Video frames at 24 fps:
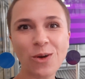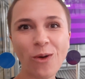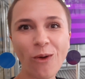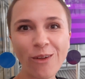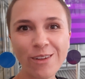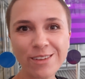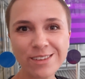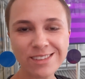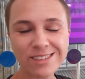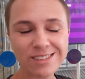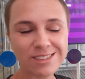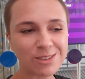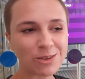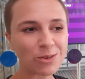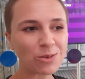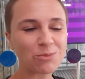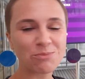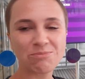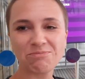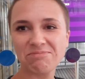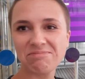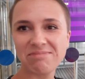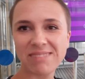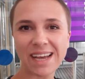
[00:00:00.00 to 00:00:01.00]
cold, so
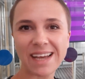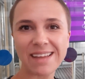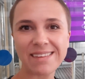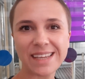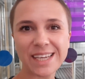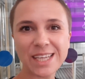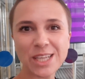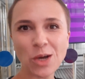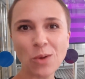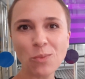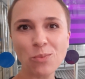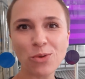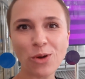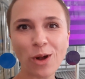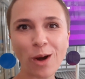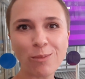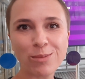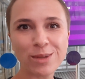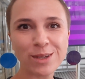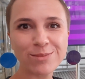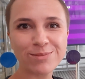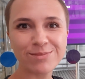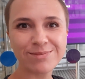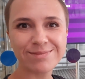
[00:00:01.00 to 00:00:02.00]
I think no problem.